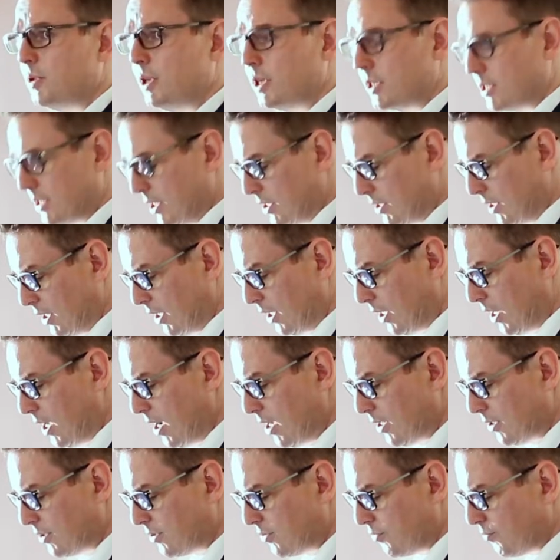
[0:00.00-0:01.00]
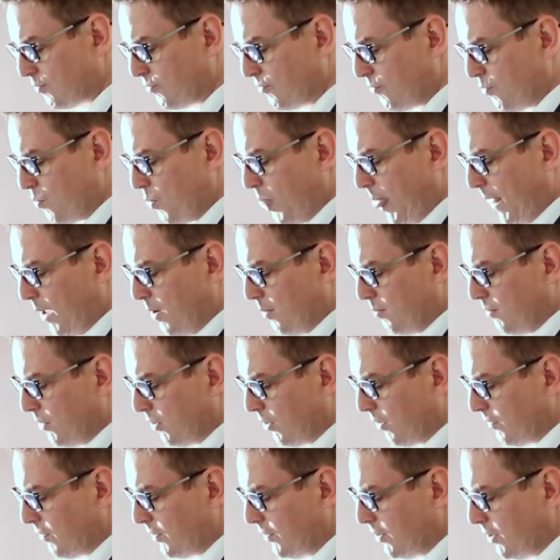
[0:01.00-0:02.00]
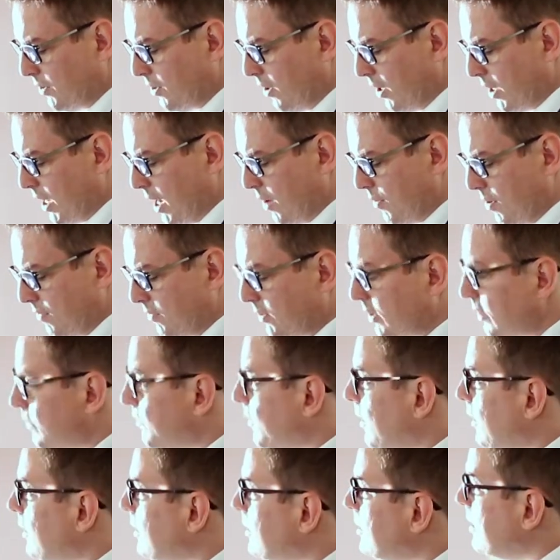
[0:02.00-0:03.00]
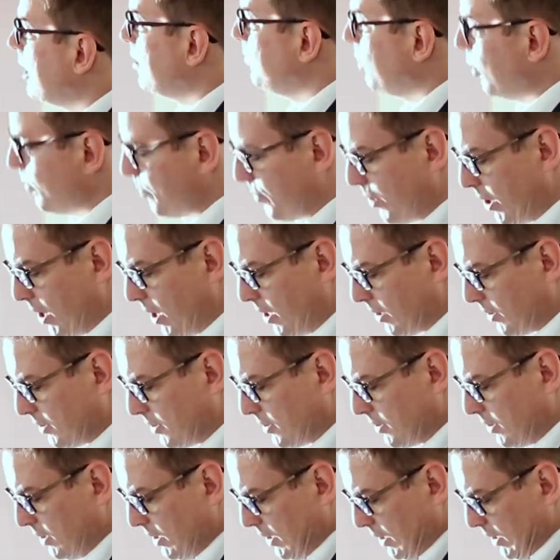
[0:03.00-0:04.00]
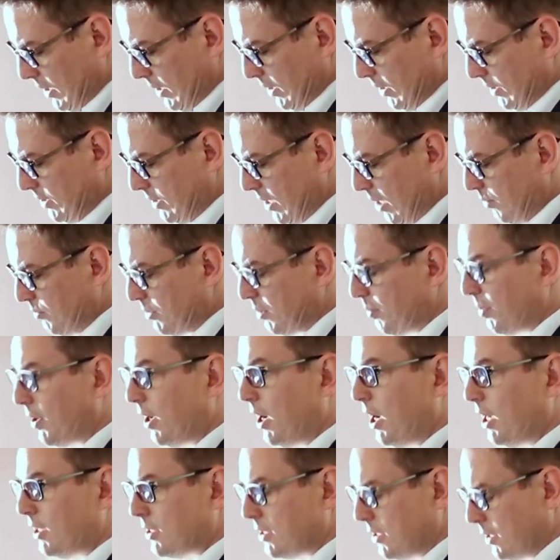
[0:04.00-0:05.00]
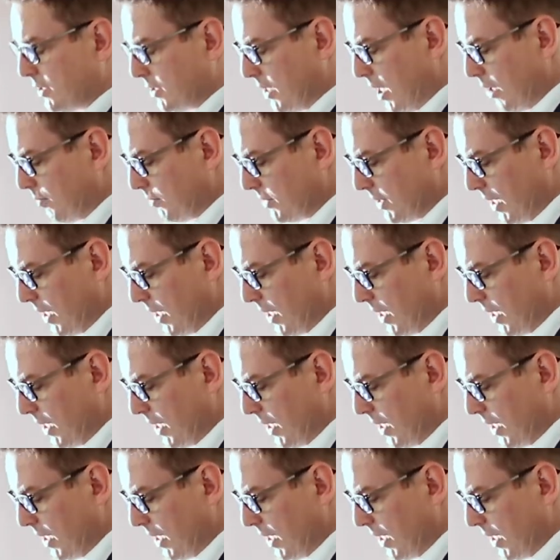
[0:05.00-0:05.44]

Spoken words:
with existing clients. More often than not, however, you find the same old products, the same suppliers and the same